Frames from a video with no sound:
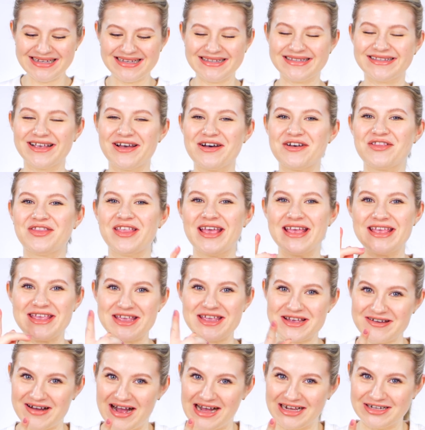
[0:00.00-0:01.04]
So thank
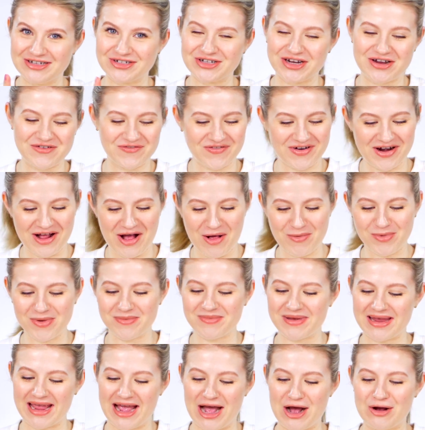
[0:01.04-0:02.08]
you, Andre, for helping
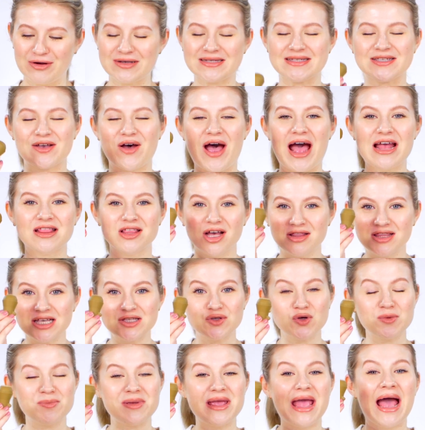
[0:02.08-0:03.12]
me out. So I thought this
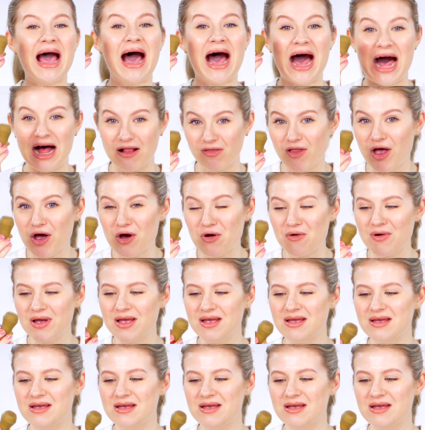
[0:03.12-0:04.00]
would be hollow.